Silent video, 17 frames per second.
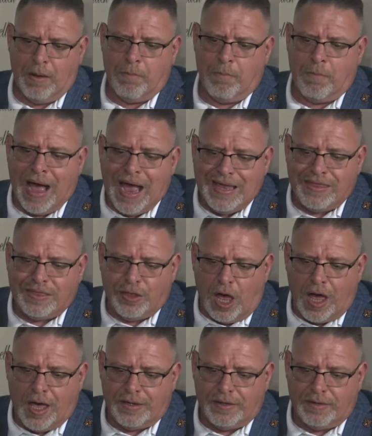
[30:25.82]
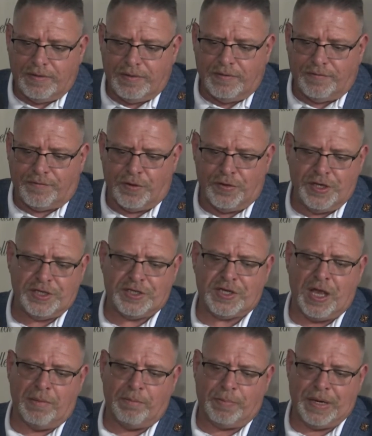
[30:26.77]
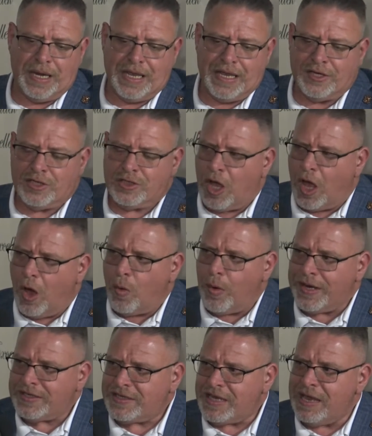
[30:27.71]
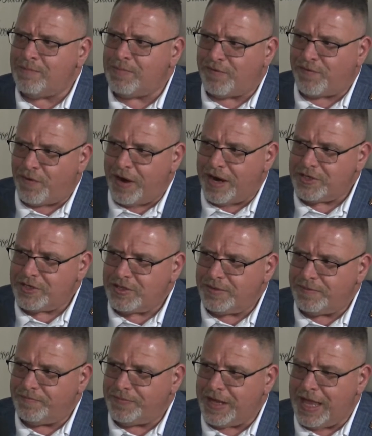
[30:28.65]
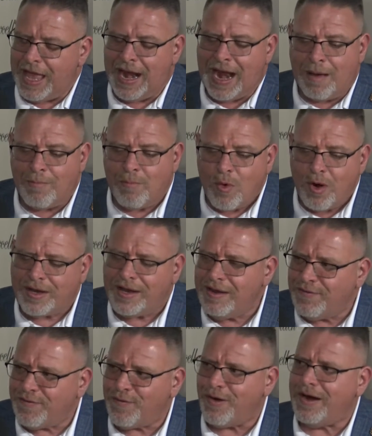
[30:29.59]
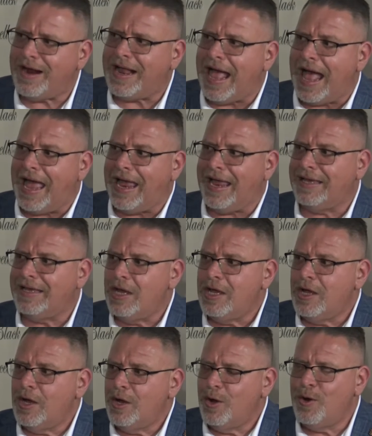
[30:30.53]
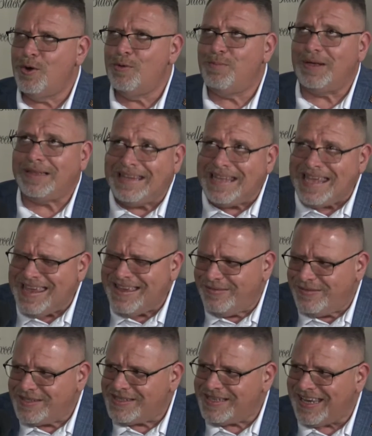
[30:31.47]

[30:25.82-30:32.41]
My thought for this company is always keep it fresh. And I'm working for a guy who believes